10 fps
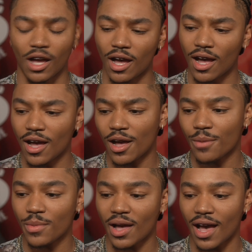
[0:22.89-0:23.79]

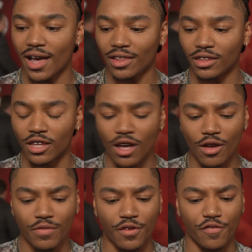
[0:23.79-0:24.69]
I
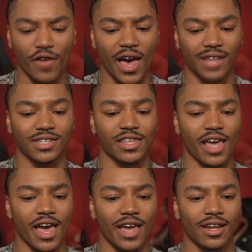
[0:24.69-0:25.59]
love the fact
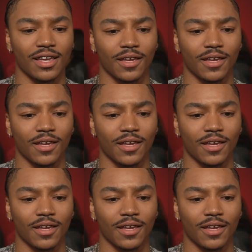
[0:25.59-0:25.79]
that